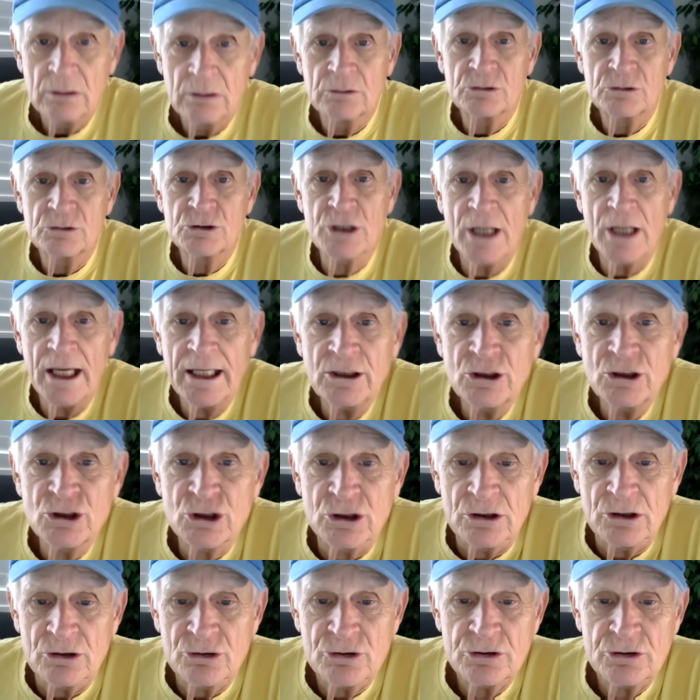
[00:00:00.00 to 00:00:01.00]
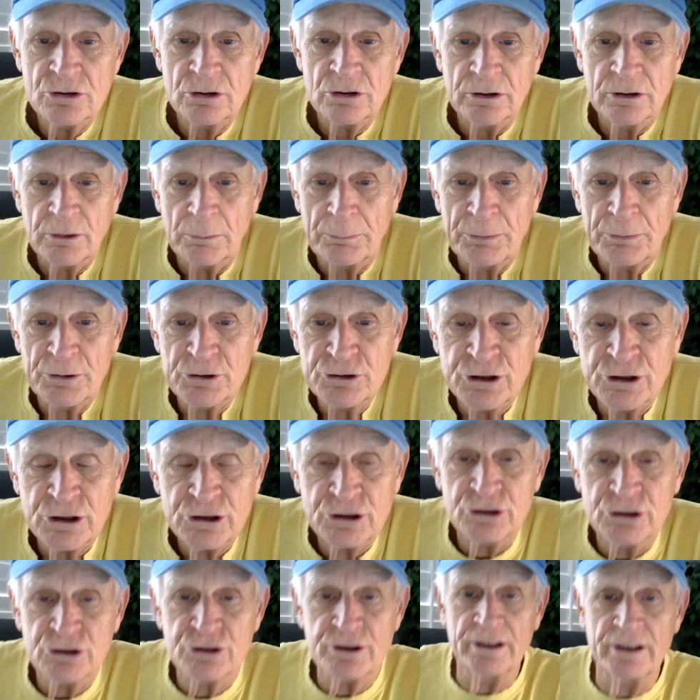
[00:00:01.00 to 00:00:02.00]
changes to
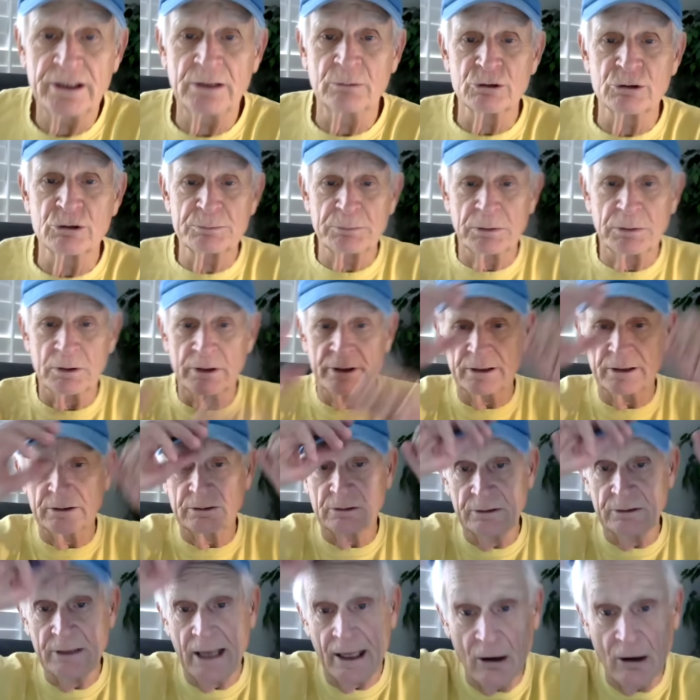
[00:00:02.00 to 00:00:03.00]
positions that he was playing. Not